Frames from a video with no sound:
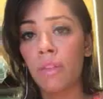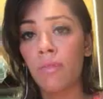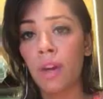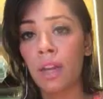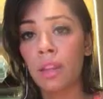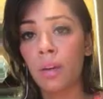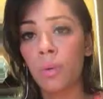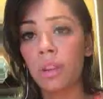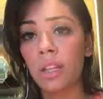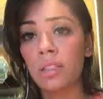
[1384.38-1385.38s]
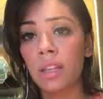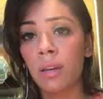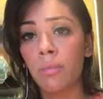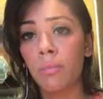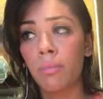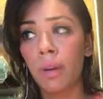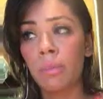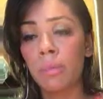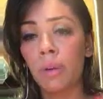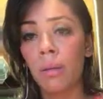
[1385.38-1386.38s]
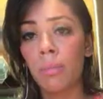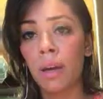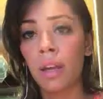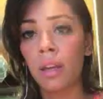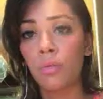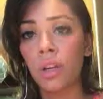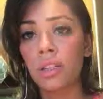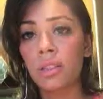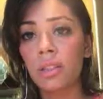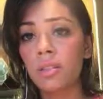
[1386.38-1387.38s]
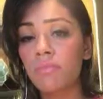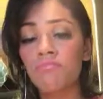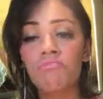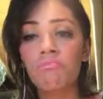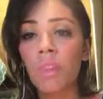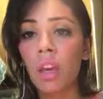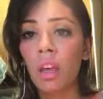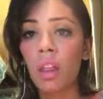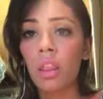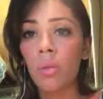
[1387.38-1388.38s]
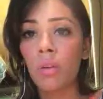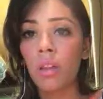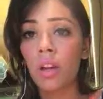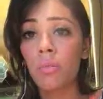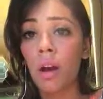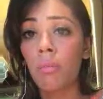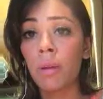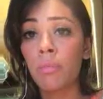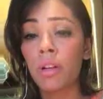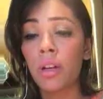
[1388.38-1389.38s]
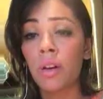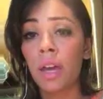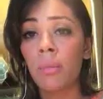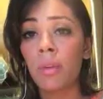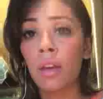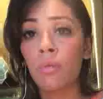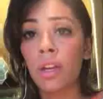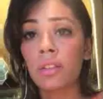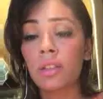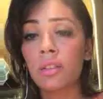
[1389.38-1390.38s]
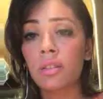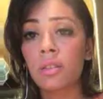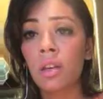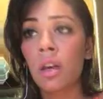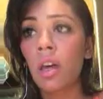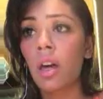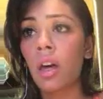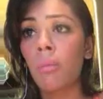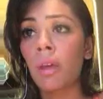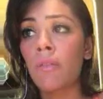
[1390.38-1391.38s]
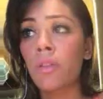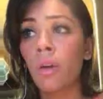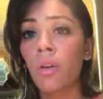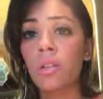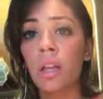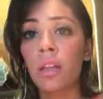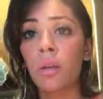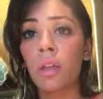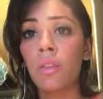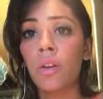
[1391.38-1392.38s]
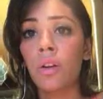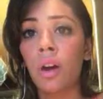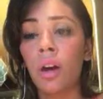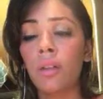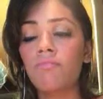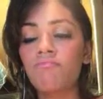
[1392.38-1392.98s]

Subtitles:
the fact that what they said might be problematic and racist. They're probably pretty okay being racist. Even though they're telling you that they're not,